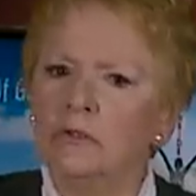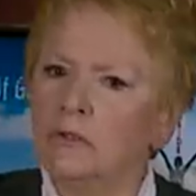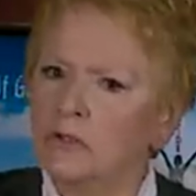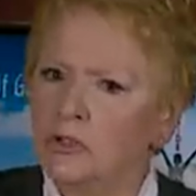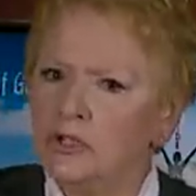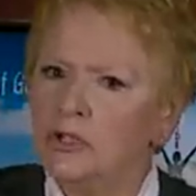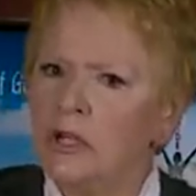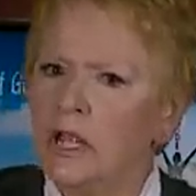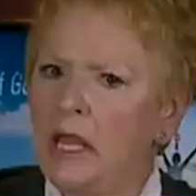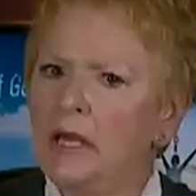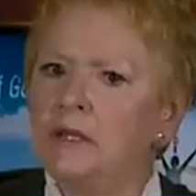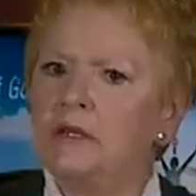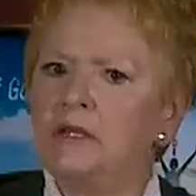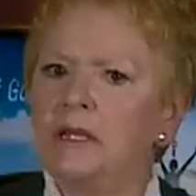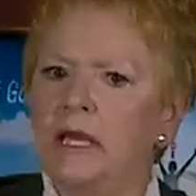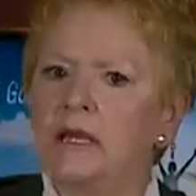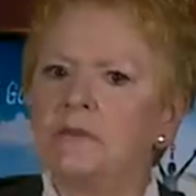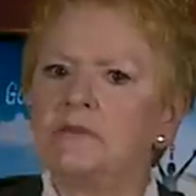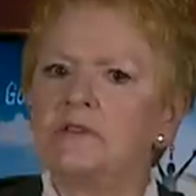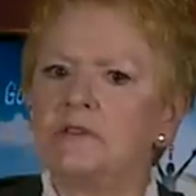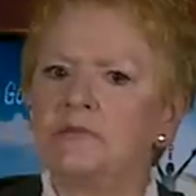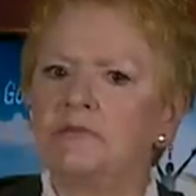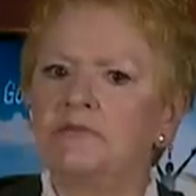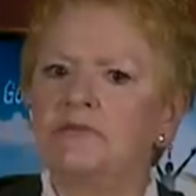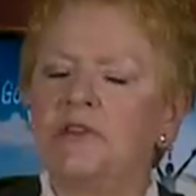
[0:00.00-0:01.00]
She had to
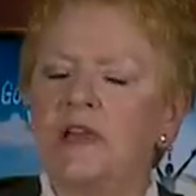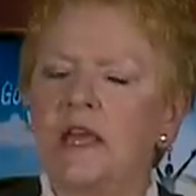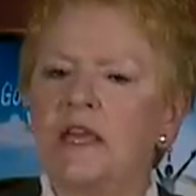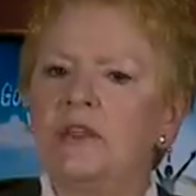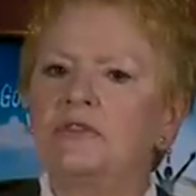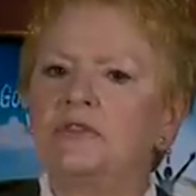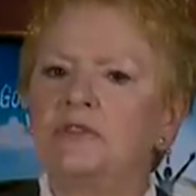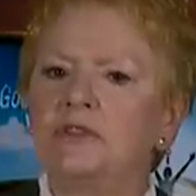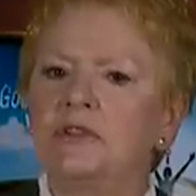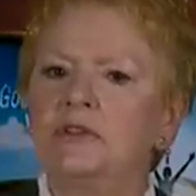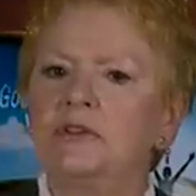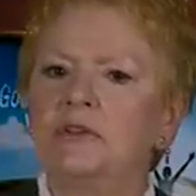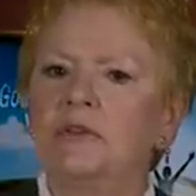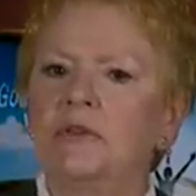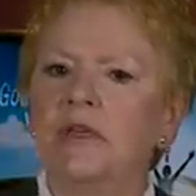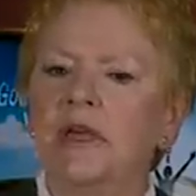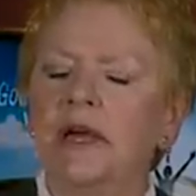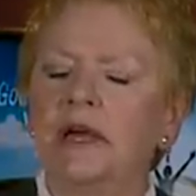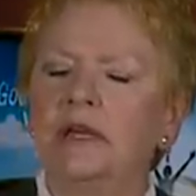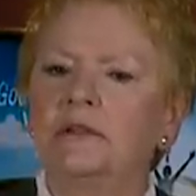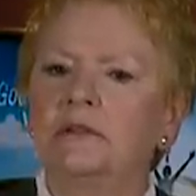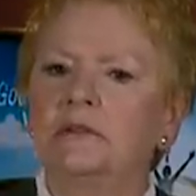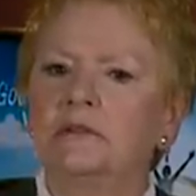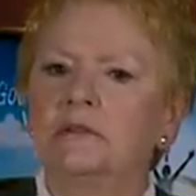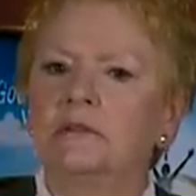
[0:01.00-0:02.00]
have some faith to do
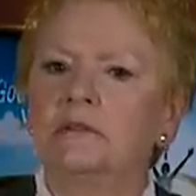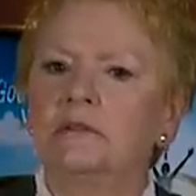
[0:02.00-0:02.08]
that.